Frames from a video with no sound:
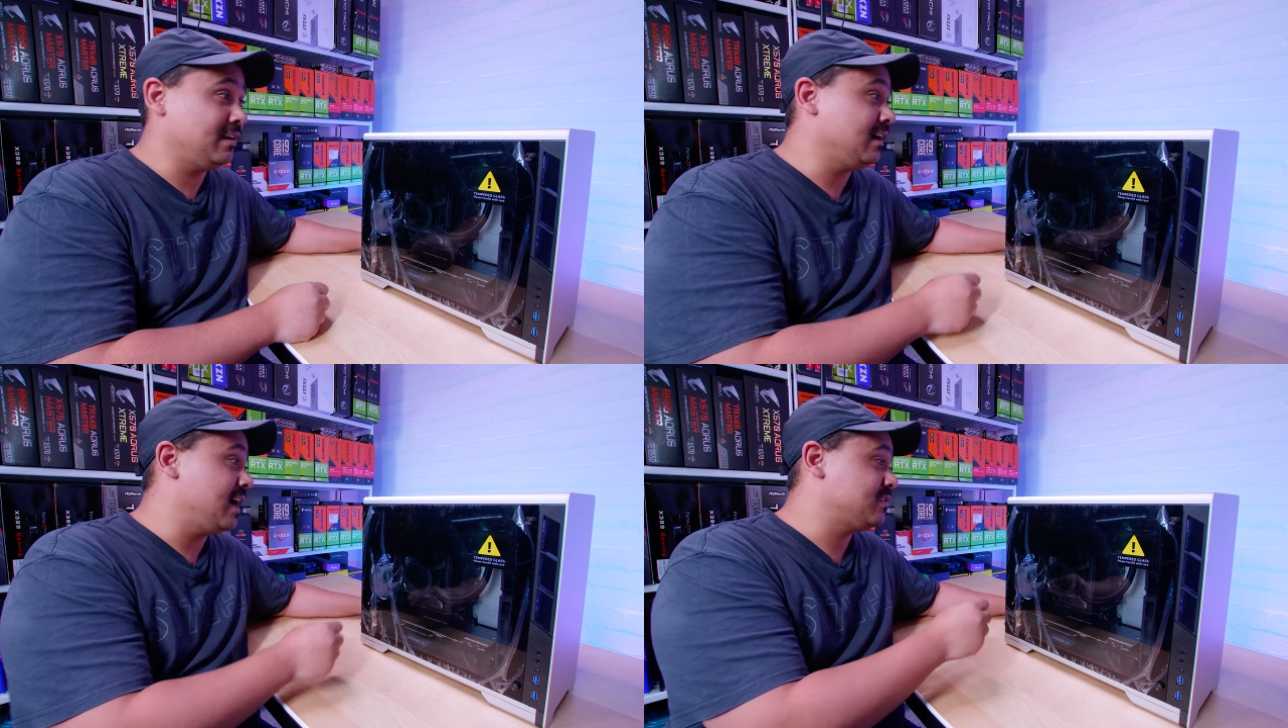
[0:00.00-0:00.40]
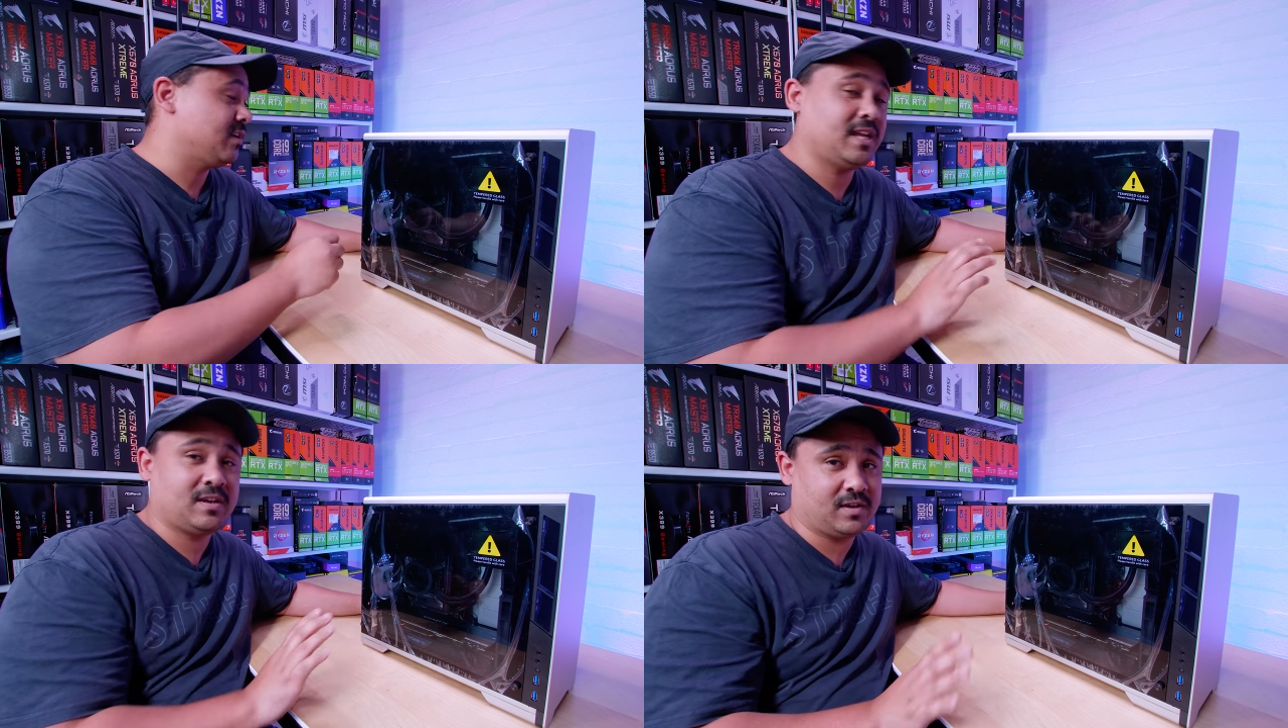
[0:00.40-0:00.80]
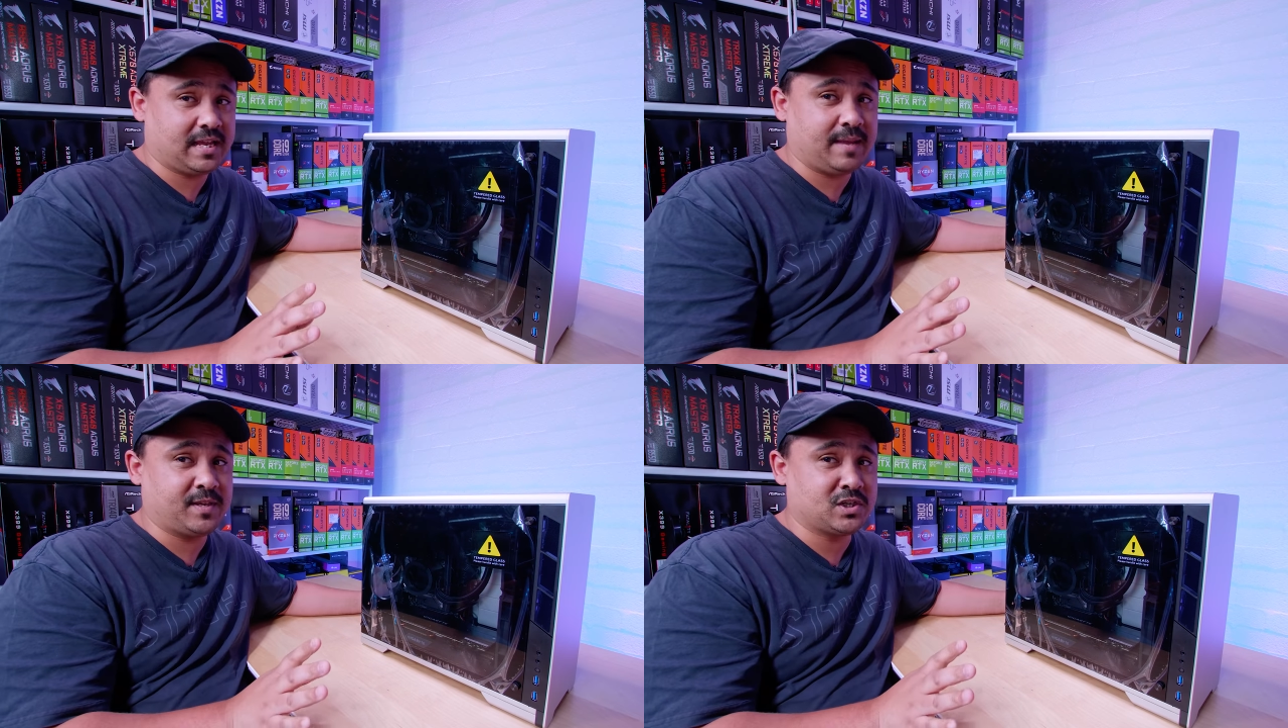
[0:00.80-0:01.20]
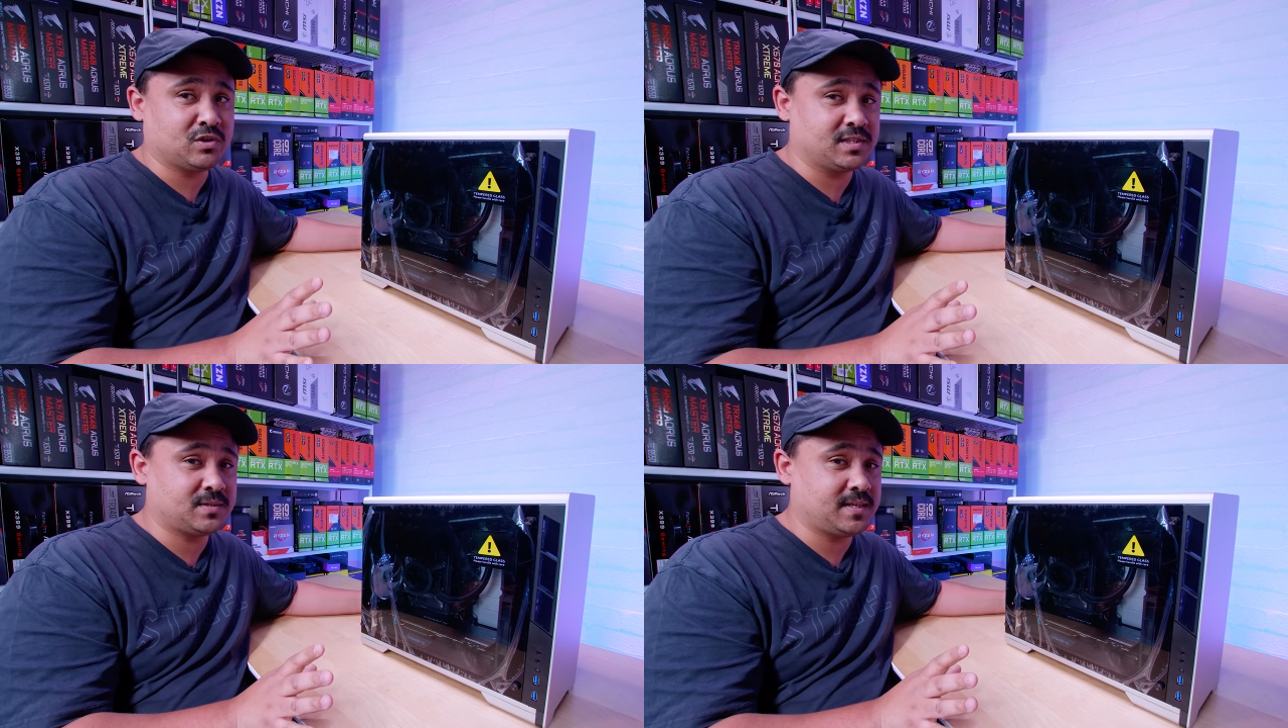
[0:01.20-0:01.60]
You guys ready? Gonna keep this
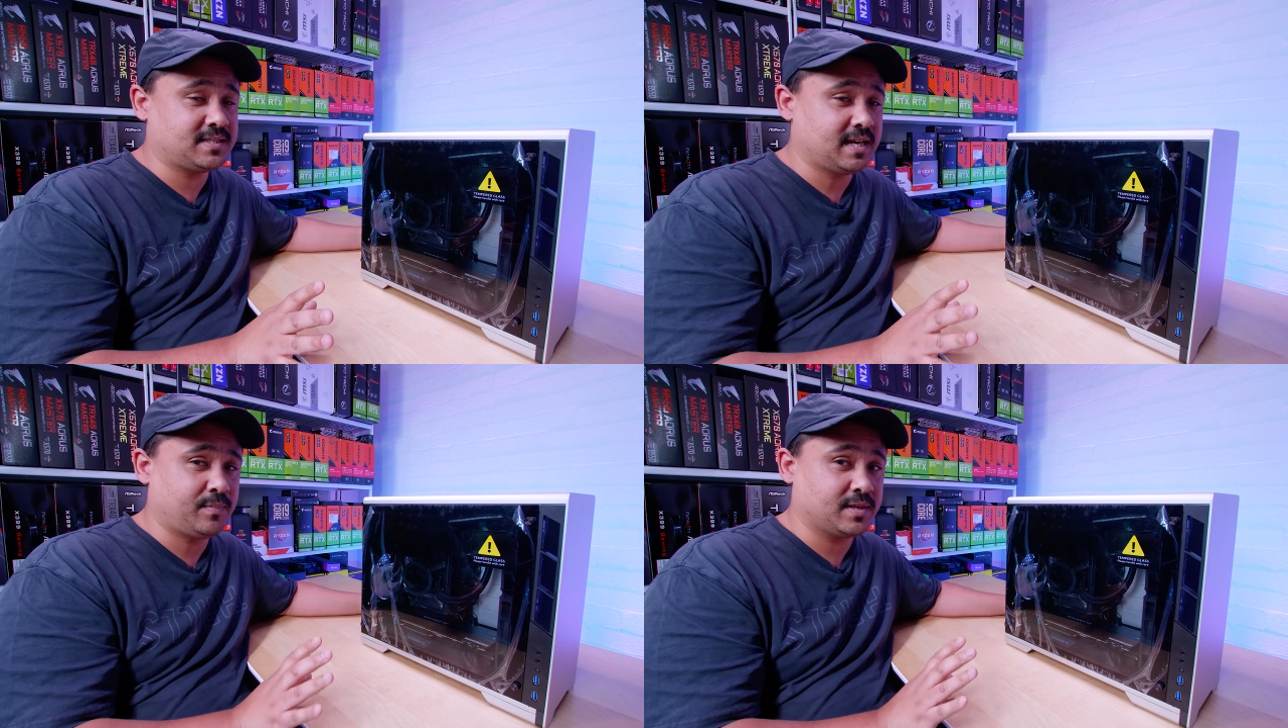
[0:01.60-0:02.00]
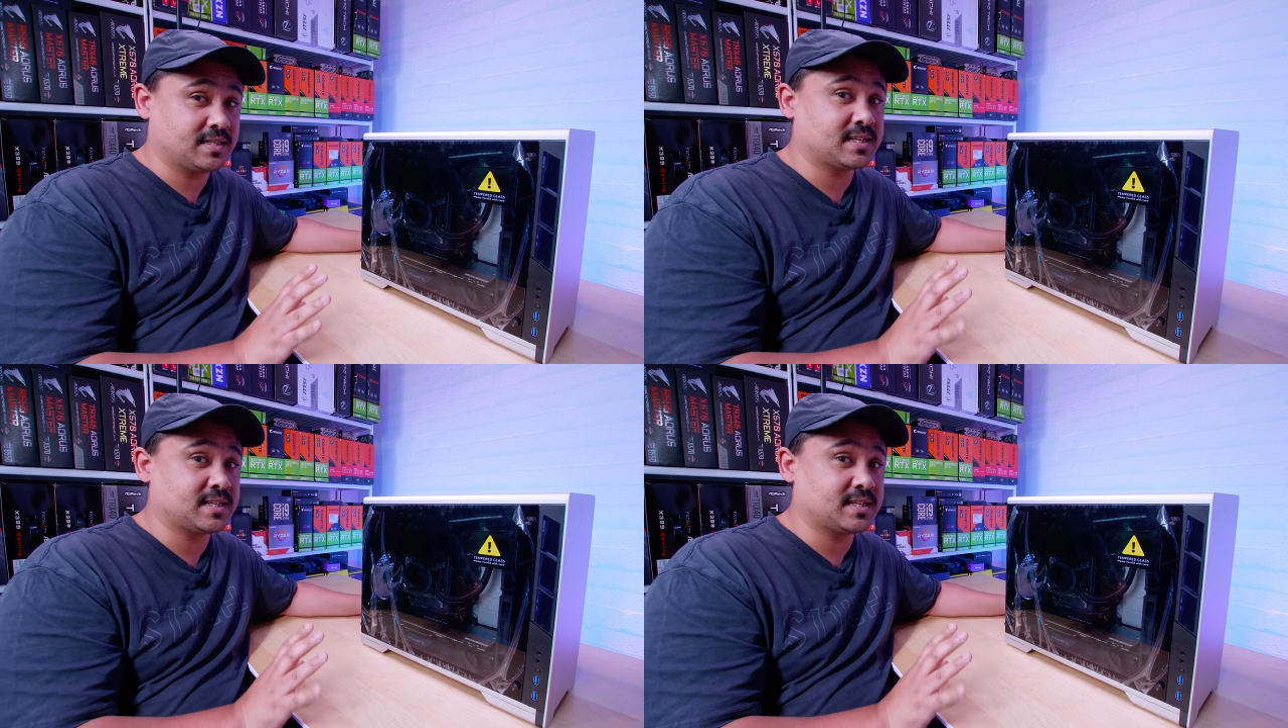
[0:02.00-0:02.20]
short and sweet today because